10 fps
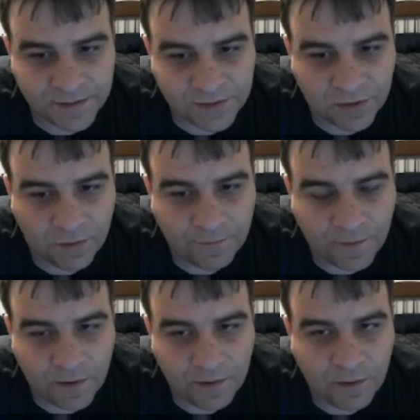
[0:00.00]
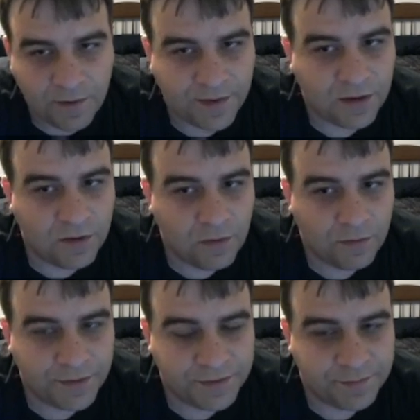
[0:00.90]
so far, though, I think
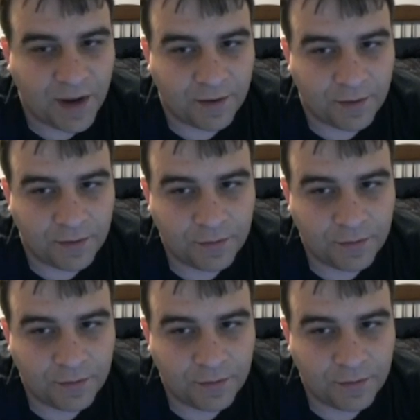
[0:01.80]
Corrin's better.